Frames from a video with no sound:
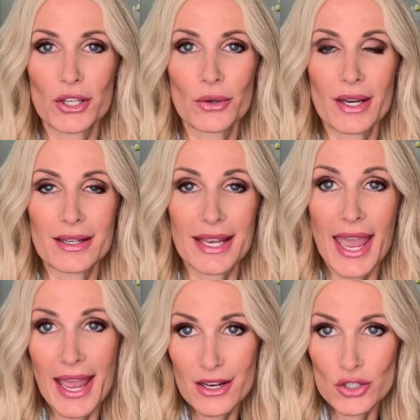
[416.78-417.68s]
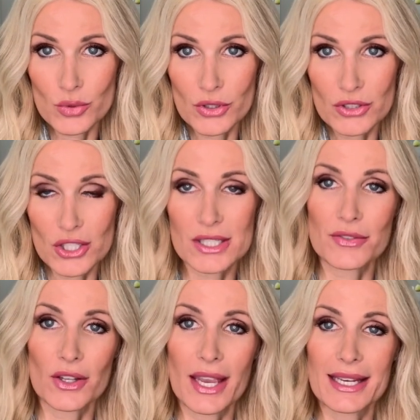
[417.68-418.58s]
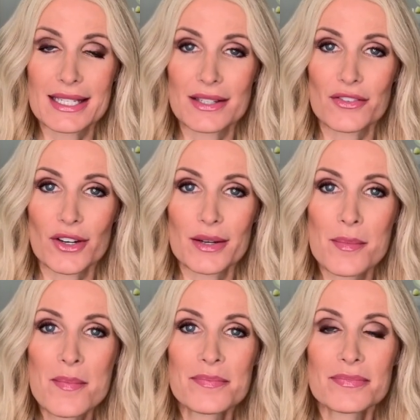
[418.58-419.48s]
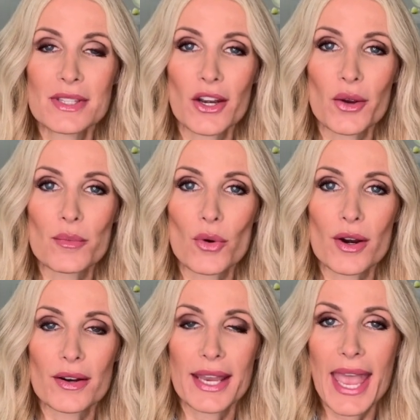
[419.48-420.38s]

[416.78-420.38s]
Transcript: cute and casual just for like a different, you know, more